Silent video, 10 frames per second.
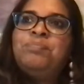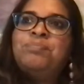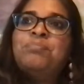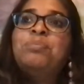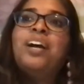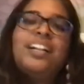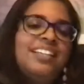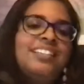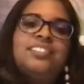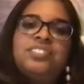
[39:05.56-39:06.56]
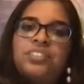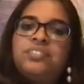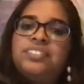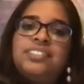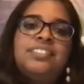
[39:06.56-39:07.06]
products and
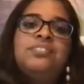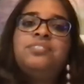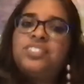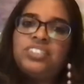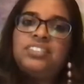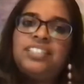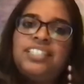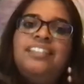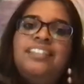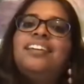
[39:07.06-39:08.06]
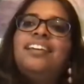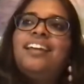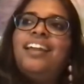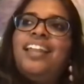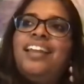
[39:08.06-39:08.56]
services efficiently
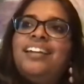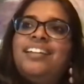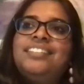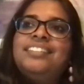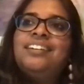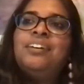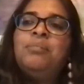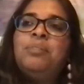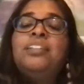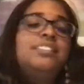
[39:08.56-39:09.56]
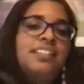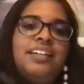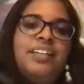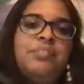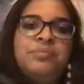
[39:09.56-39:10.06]
and on
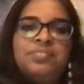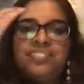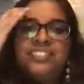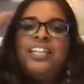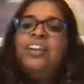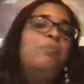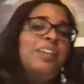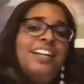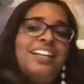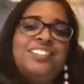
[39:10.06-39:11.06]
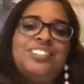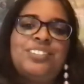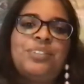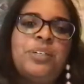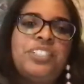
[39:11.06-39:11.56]
time. So I hope that answers
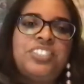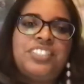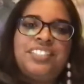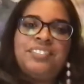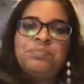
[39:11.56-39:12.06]
the question.